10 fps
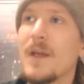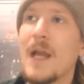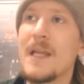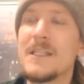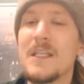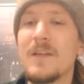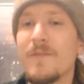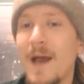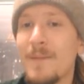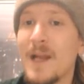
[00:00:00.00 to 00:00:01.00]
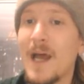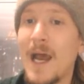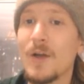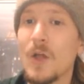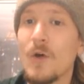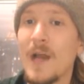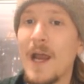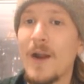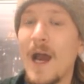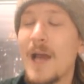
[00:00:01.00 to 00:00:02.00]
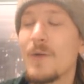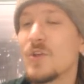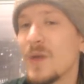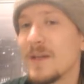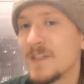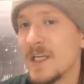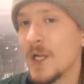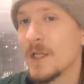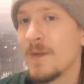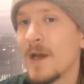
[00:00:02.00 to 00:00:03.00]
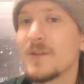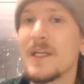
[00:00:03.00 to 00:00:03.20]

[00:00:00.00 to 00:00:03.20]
I need to see the 5-minute higher low and higher high, which we've seen on the bounce.